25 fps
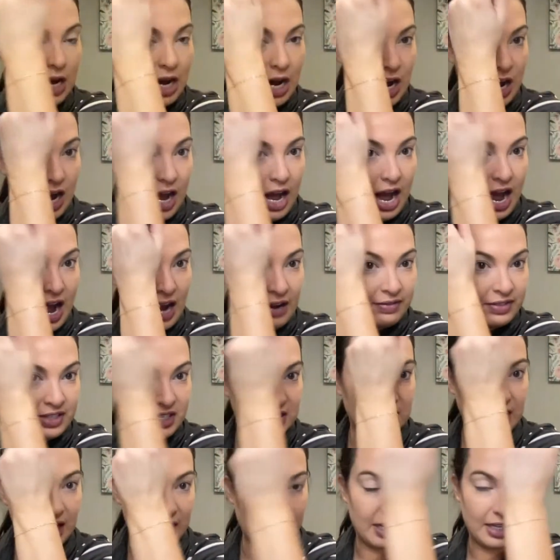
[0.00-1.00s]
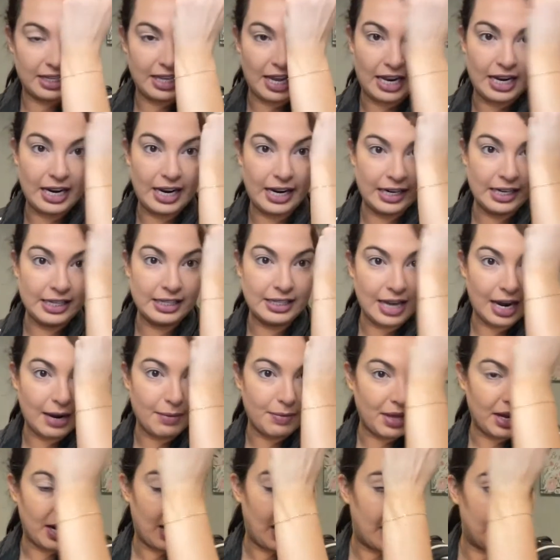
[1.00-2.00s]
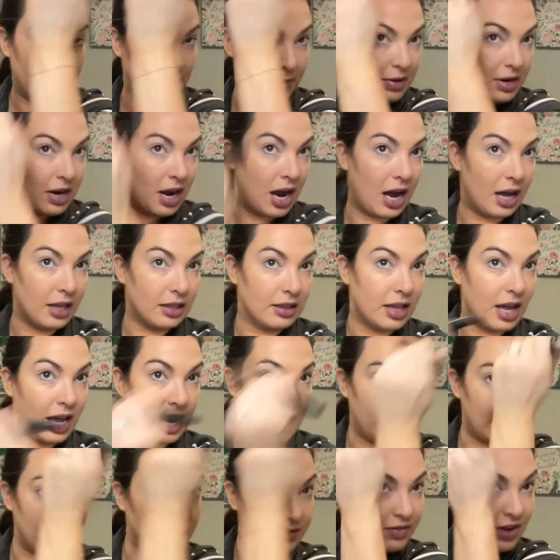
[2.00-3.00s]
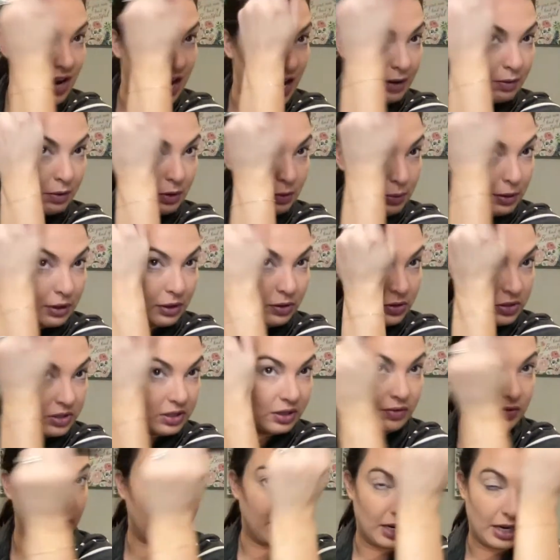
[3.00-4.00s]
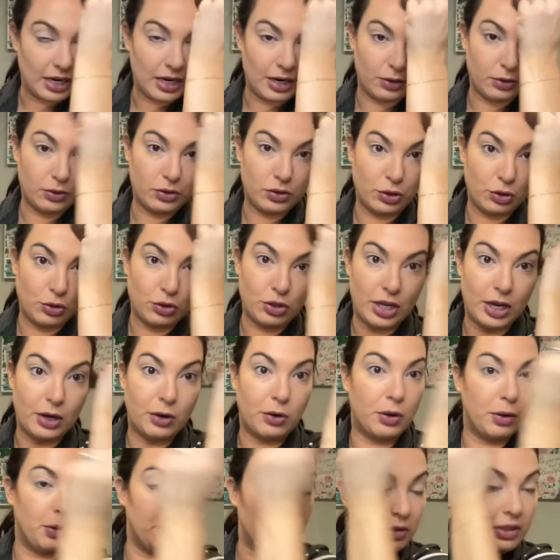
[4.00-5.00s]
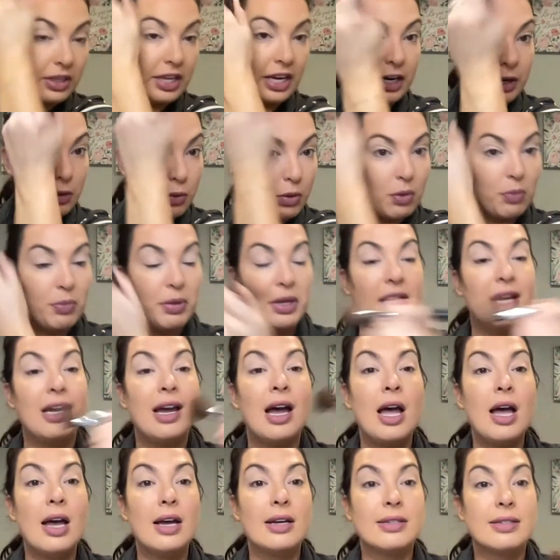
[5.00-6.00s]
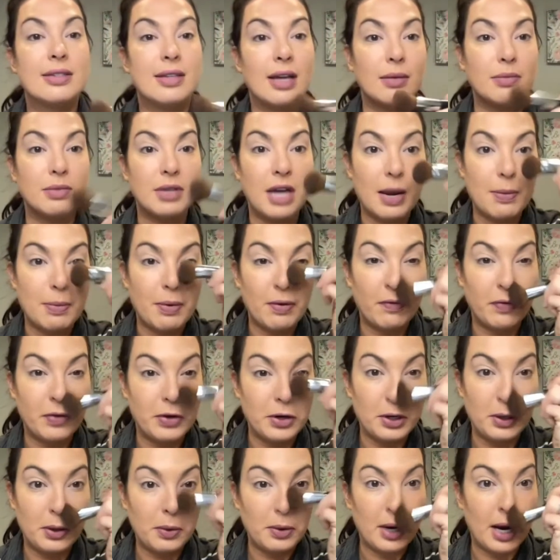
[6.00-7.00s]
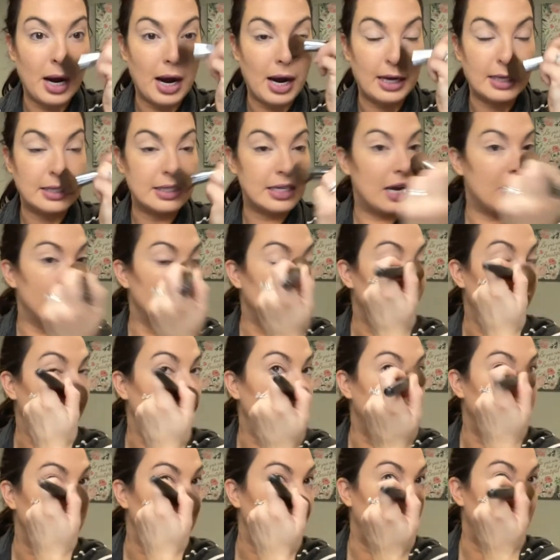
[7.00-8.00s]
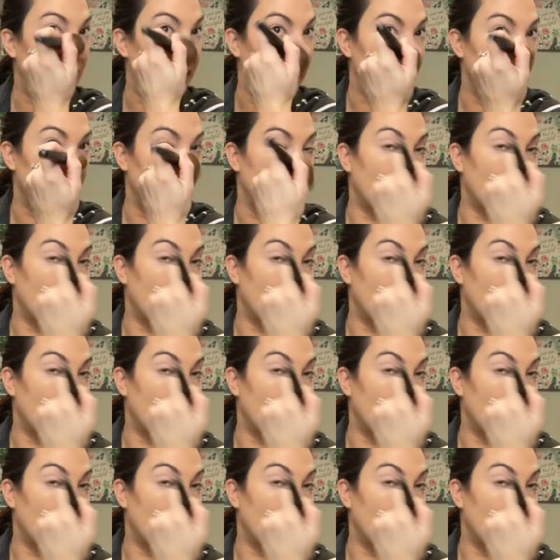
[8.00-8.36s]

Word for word: Uh, I've decided that anytime that I'm not live, I will post a video. So they will, there will be some type of new content from me.